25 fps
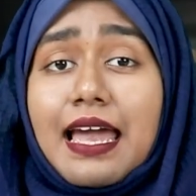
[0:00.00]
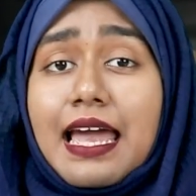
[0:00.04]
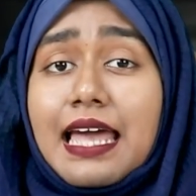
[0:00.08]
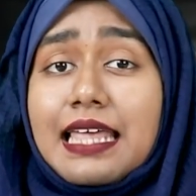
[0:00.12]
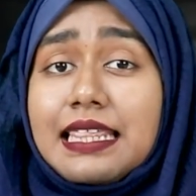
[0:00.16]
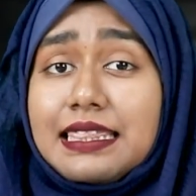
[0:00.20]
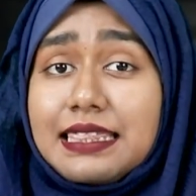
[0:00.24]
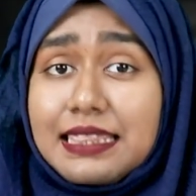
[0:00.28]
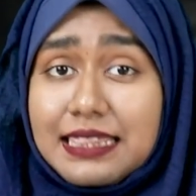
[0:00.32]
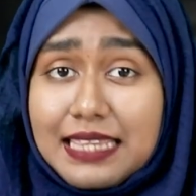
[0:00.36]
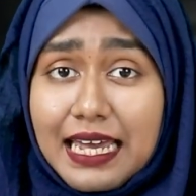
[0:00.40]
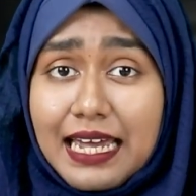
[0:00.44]

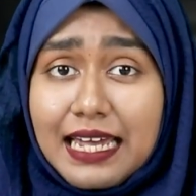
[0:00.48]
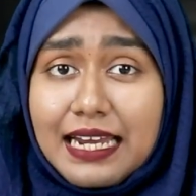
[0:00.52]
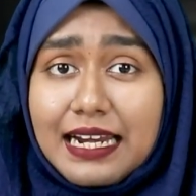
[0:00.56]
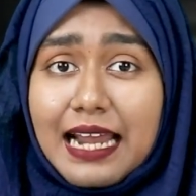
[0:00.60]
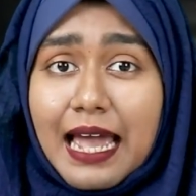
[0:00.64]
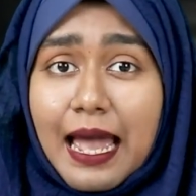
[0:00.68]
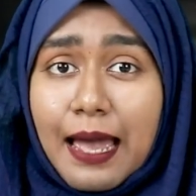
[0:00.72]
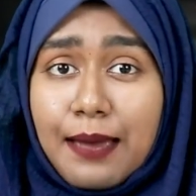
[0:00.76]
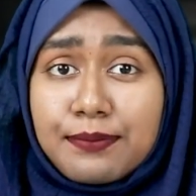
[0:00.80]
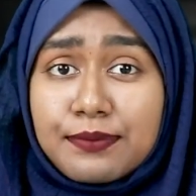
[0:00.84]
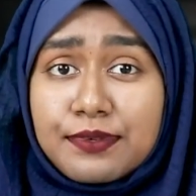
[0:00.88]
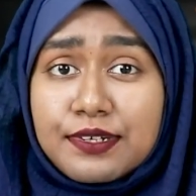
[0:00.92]
And
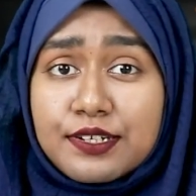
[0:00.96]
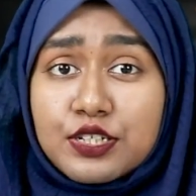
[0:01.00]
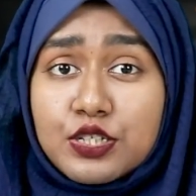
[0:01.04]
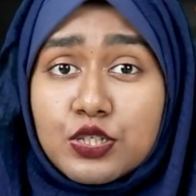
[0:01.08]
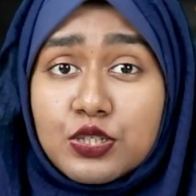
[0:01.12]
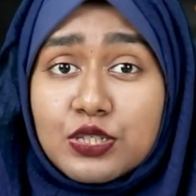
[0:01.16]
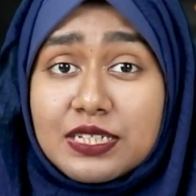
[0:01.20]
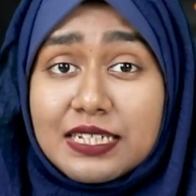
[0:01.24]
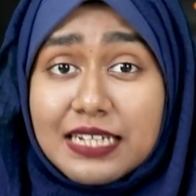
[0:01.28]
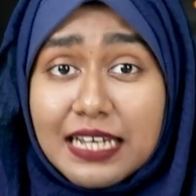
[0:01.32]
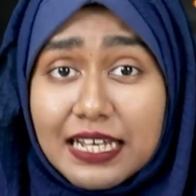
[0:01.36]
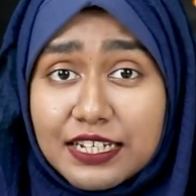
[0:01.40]
then I'm going
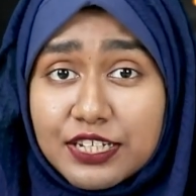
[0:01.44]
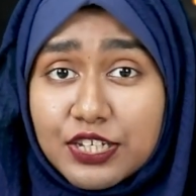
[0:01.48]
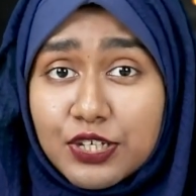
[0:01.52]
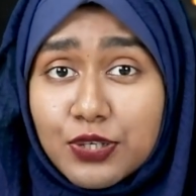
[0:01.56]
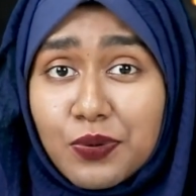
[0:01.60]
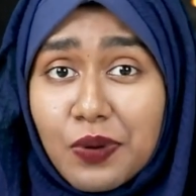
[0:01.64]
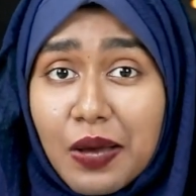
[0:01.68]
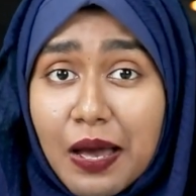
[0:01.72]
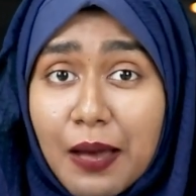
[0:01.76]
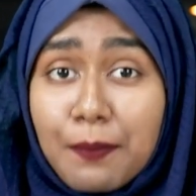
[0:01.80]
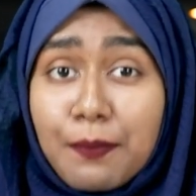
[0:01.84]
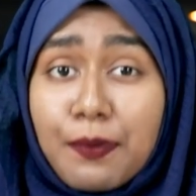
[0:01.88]
to tell
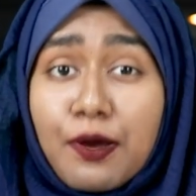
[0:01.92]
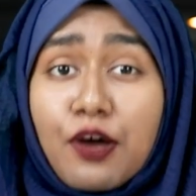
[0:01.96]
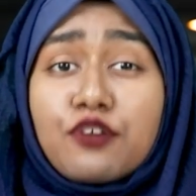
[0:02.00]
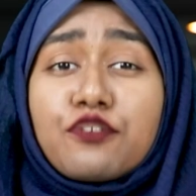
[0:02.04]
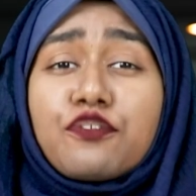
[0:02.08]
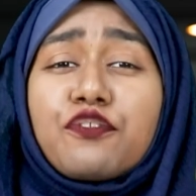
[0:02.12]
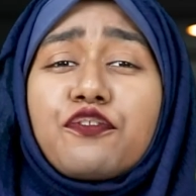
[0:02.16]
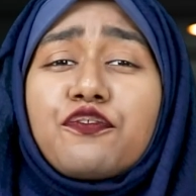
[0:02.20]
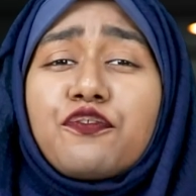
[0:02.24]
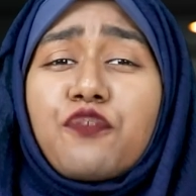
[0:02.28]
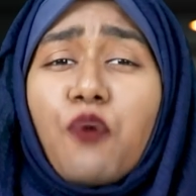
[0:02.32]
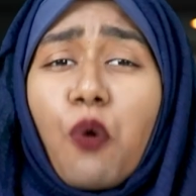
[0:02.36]
you
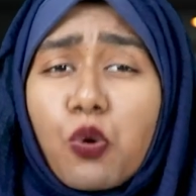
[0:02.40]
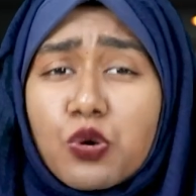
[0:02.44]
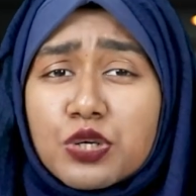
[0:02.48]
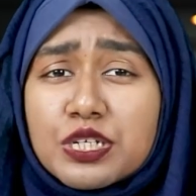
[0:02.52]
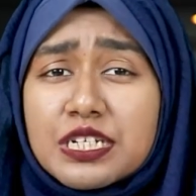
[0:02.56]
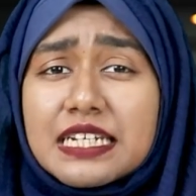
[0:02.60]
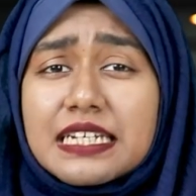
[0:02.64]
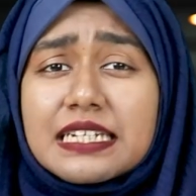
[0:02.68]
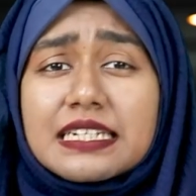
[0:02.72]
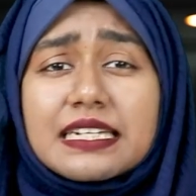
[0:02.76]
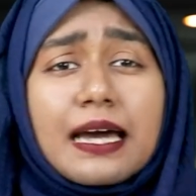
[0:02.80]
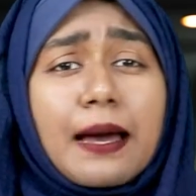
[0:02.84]
about
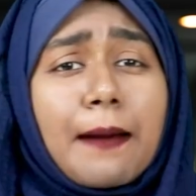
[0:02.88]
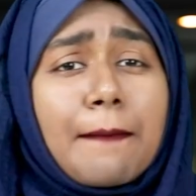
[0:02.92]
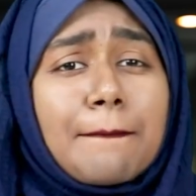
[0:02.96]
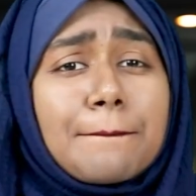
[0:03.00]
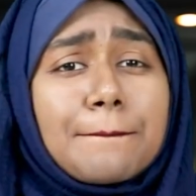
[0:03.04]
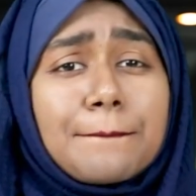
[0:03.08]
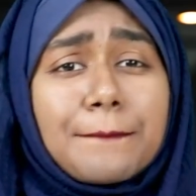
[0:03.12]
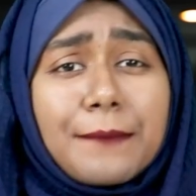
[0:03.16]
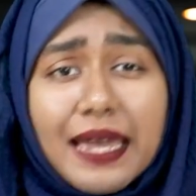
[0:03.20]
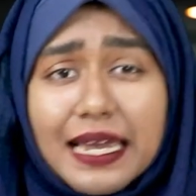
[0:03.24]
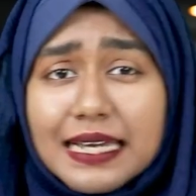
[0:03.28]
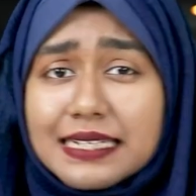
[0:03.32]
14
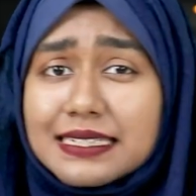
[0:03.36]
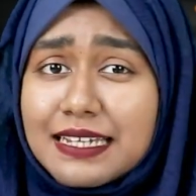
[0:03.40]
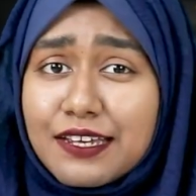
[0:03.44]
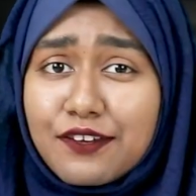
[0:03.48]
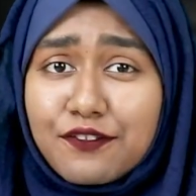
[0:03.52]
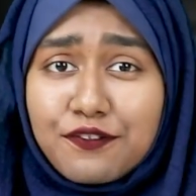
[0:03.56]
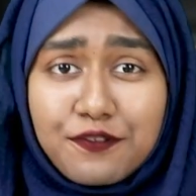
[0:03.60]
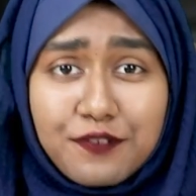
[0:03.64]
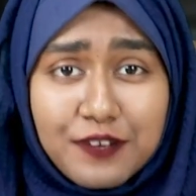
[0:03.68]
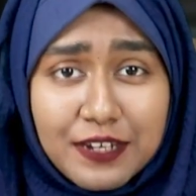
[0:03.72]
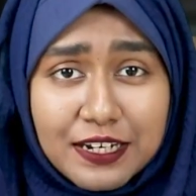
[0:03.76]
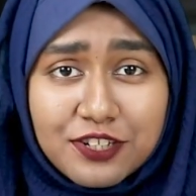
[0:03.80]

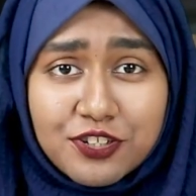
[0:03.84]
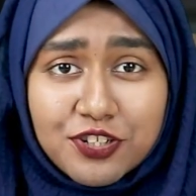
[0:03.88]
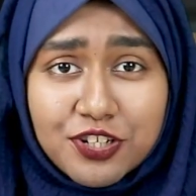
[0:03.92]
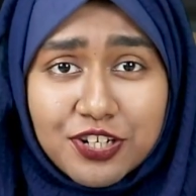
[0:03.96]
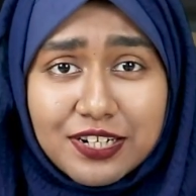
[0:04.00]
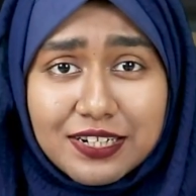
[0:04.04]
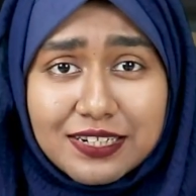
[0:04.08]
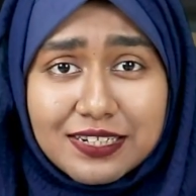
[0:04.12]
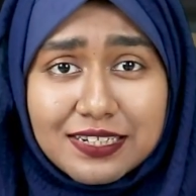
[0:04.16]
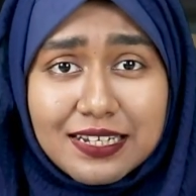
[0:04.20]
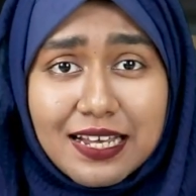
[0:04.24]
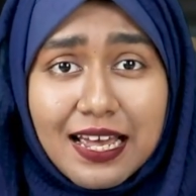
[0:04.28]
amazing
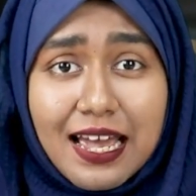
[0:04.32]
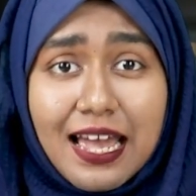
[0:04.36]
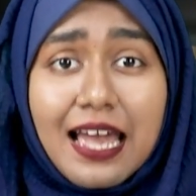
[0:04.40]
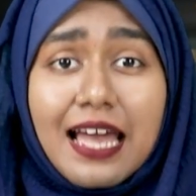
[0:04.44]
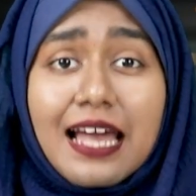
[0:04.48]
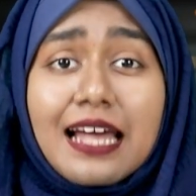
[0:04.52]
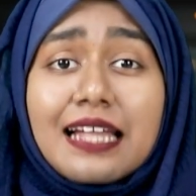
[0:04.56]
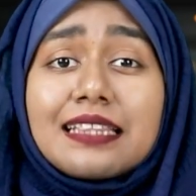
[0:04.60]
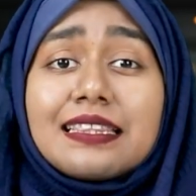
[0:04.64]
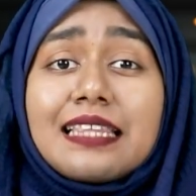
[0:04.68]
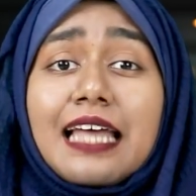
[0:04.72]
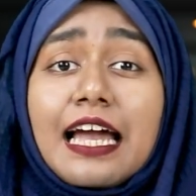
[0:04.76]
features
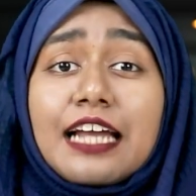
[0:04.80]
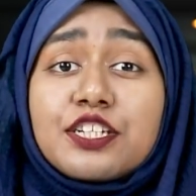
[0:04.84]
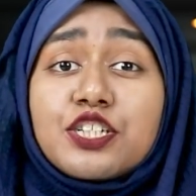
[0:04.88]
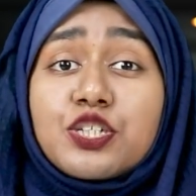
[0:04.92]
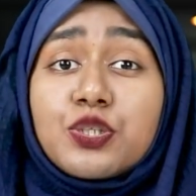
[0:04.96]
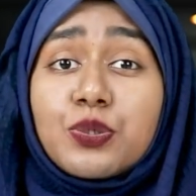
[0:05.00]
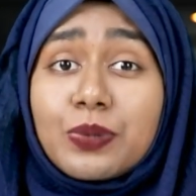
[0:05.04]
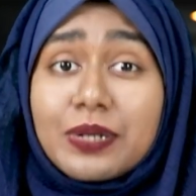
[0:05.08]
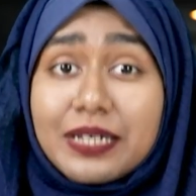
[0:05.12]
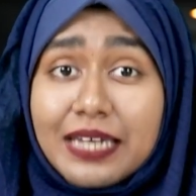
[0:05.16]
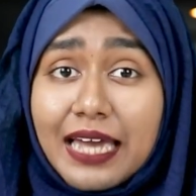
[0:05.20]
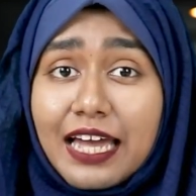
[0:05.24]

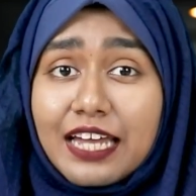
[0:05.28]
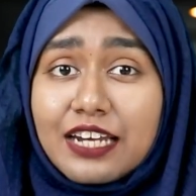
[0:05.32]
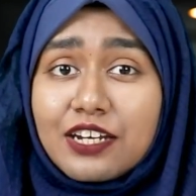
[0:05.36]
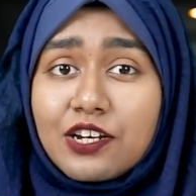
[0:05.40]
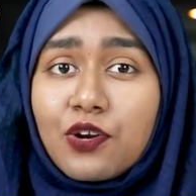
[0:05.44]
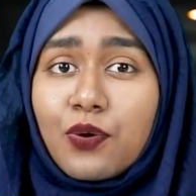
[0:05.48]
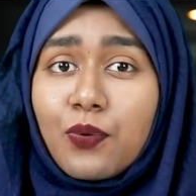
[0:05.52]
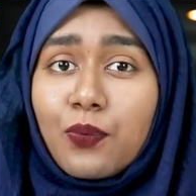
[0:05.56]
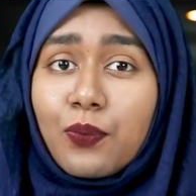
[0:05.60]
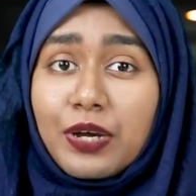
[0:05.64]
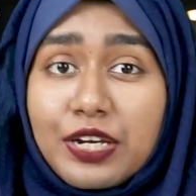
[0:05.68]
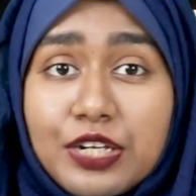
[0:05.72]
that you
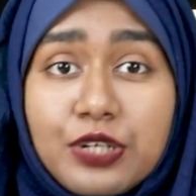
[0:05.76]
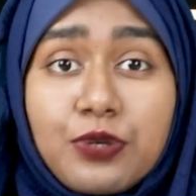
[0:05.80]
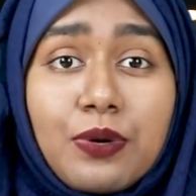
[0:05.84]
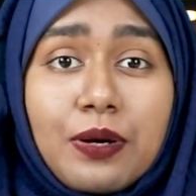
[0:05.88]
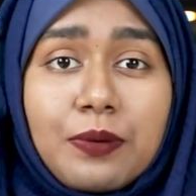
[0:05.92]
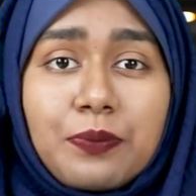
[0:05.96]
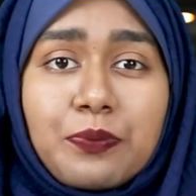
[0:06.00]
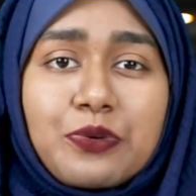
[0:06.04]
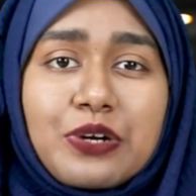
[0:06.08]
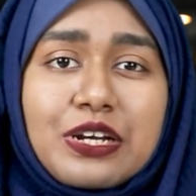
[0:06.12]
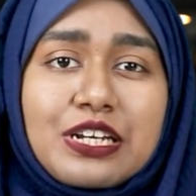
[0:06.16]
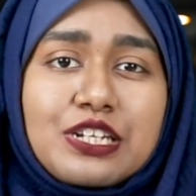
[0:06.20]
get when you
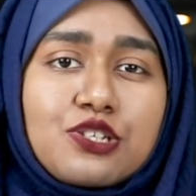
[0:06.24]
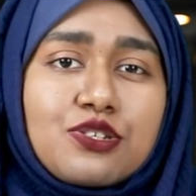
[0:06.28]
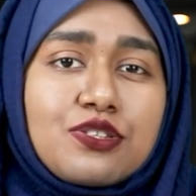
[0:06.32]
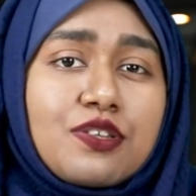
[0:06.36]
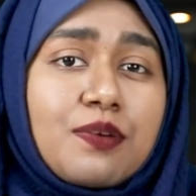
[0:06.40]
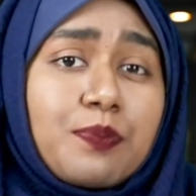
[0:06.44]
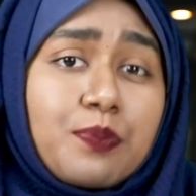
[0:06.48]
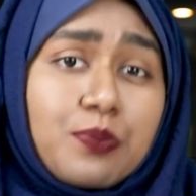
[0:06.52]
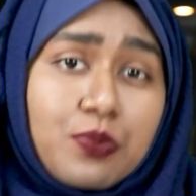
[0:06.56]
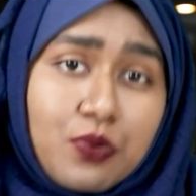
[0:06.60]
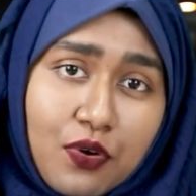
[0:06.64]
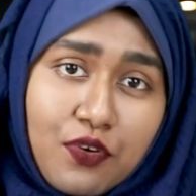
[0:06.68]
upgrade to
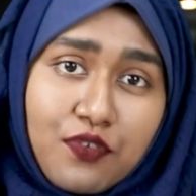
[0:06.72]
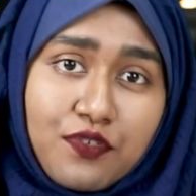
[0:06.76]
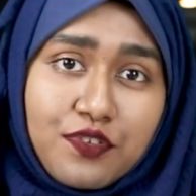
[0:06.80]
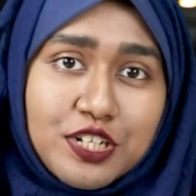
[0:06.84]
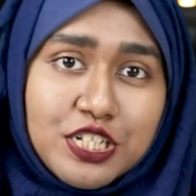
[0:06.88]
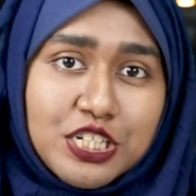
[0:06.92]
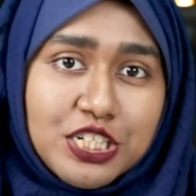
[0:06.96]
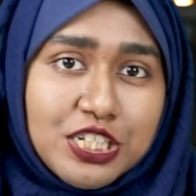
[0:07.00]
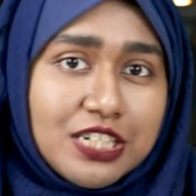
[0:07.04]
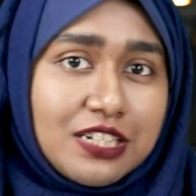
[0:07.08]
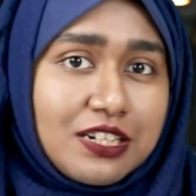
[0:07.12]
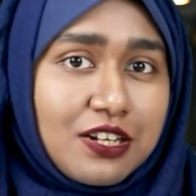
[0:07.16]
the pro
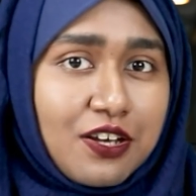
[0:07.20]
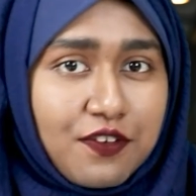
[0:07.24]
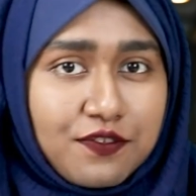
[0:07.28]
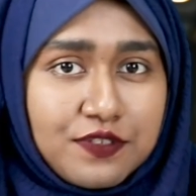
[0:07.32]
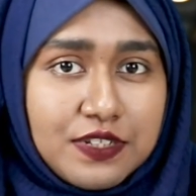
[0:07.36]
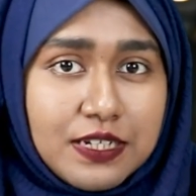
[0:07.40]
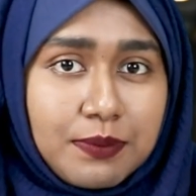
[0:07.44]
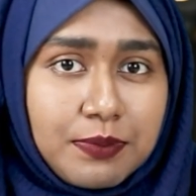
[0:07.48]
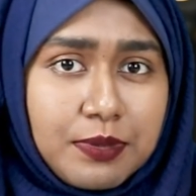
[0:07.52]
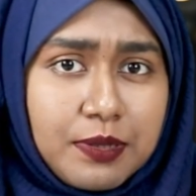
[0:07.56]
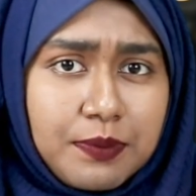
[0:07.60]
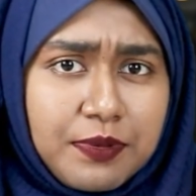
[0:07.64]
version of
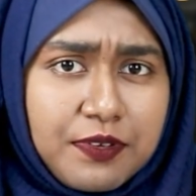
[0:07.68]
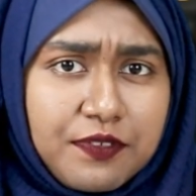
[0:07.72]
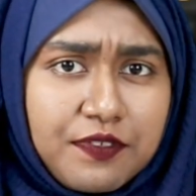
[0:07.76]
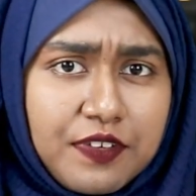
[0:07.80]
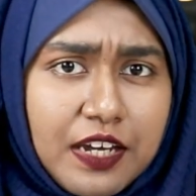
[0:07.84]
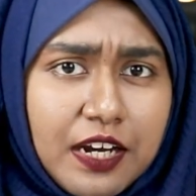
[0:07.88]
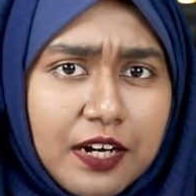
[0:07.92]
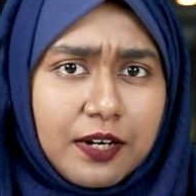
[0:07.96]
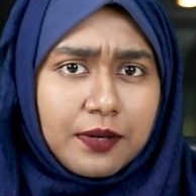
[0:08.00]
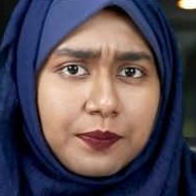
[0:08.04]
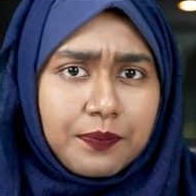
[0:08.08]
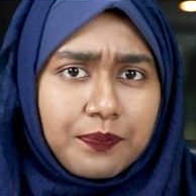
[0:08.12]

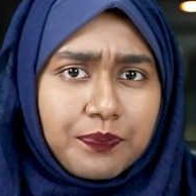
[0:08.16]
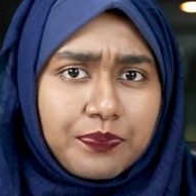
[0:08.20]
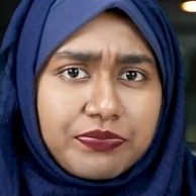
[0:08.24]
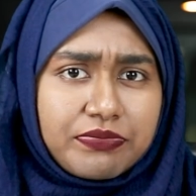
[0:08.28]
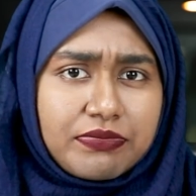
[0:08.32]
WPVR.